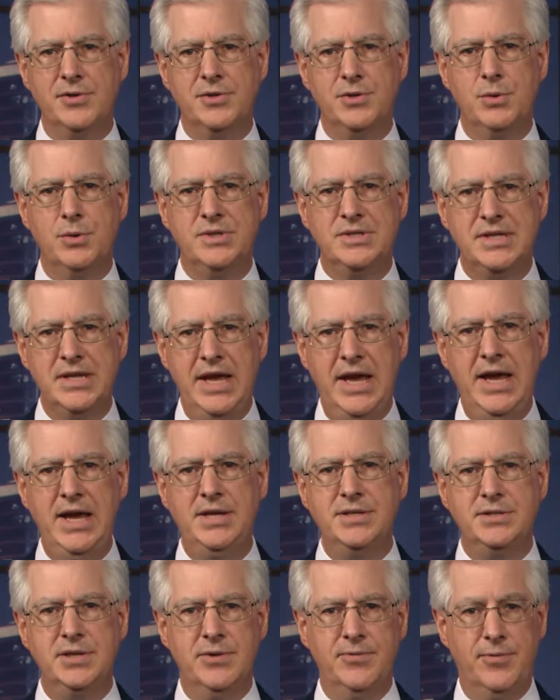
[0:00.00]
so it's
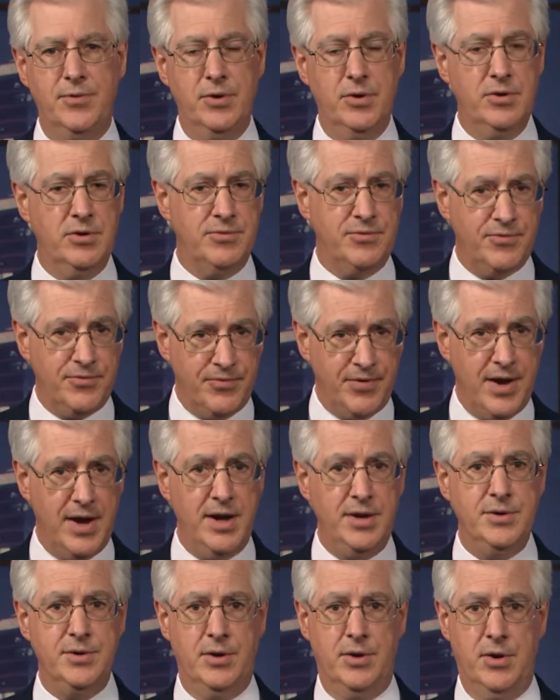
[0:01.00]
easy for you to
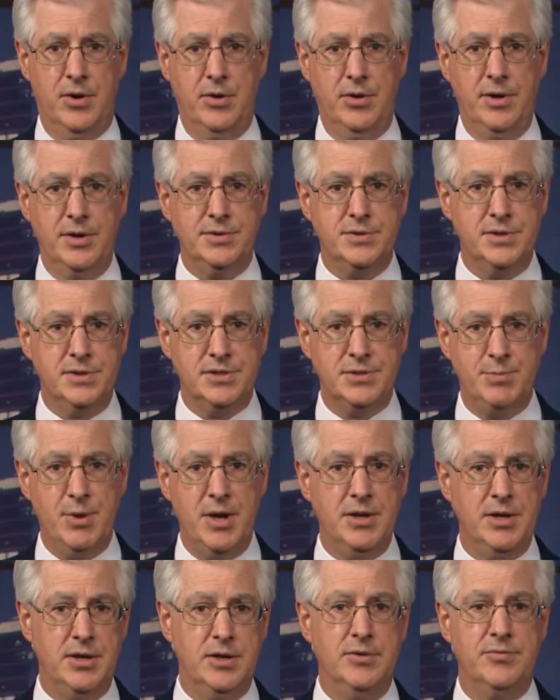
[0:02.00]
find your earnings and
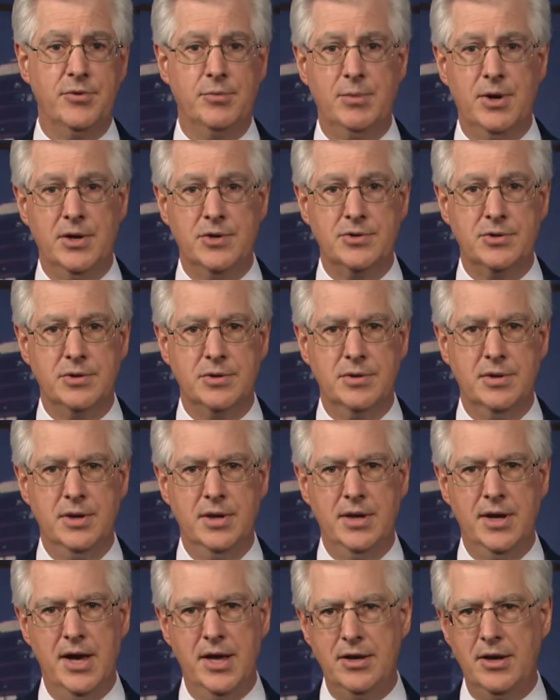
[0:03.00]
spending information
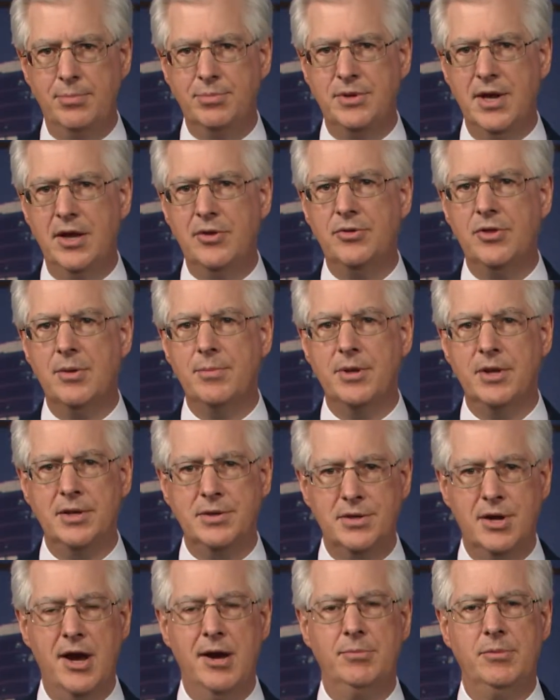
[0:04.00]
and update them in a
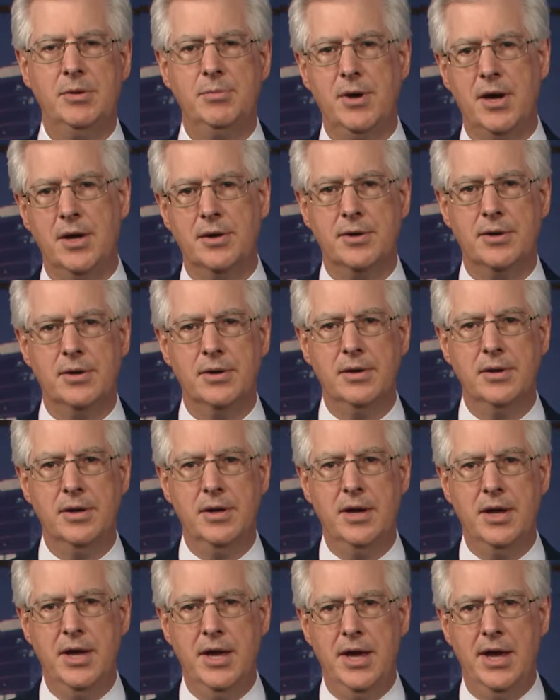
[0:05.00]
timely manner.
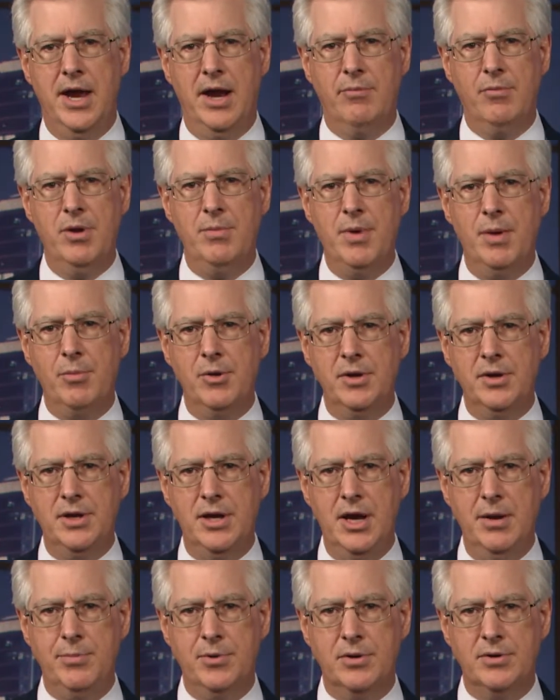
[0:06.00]
And remember to
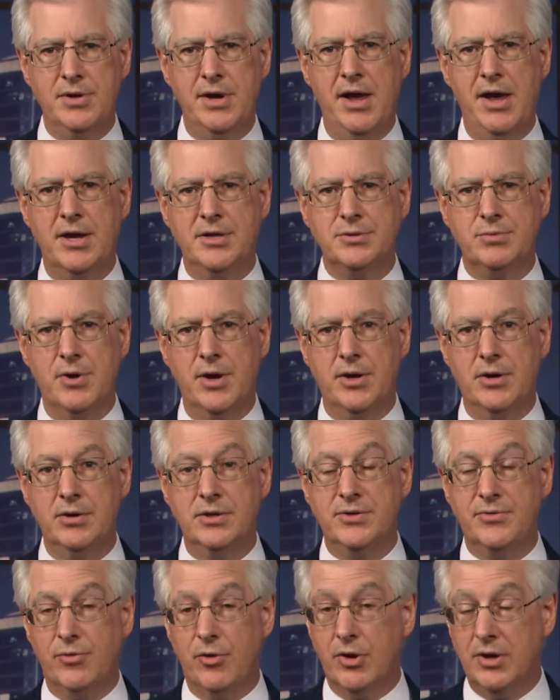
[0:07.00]
keep your tax
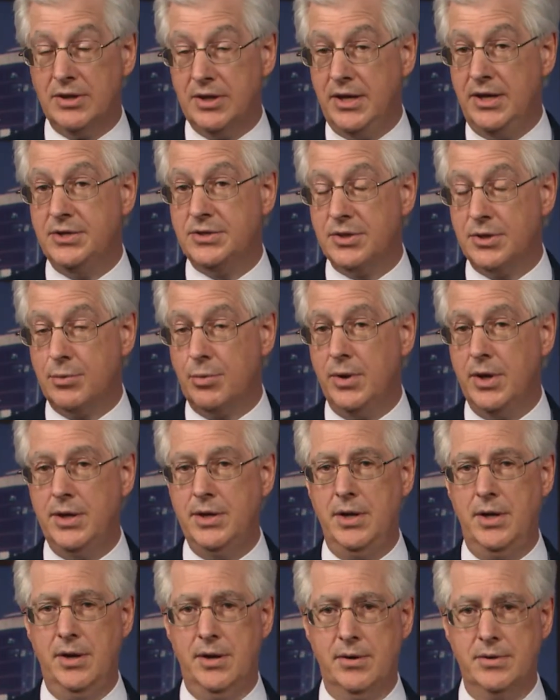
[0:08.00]
records for at least 3
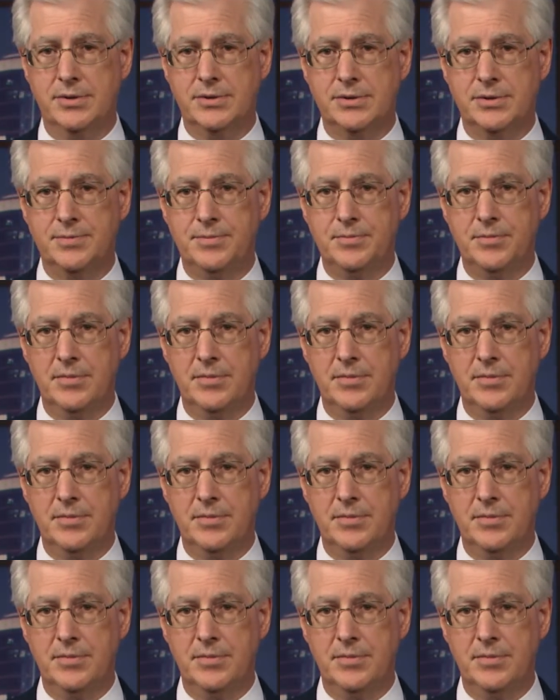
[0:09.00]
years.